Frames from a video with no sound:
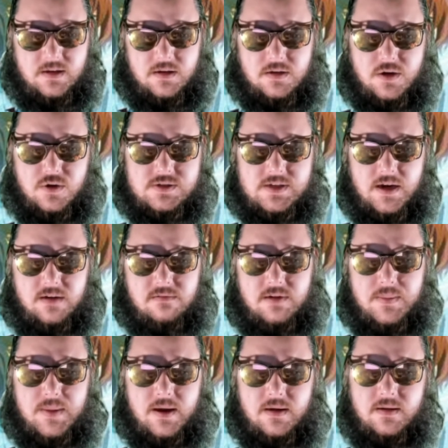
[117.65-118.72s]
Kosai
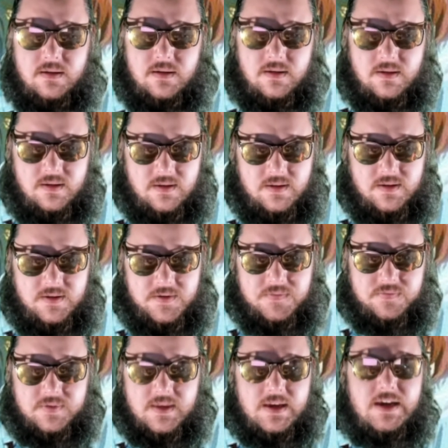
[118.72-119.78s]
Arima,
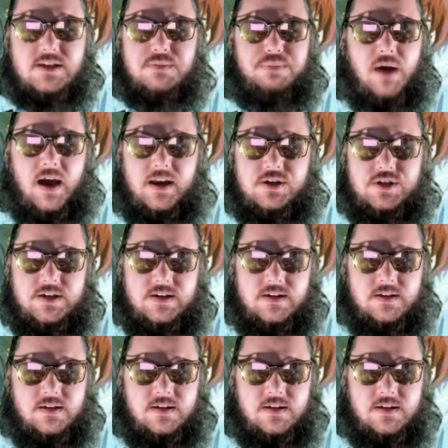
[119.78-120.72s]
he's a prodigy.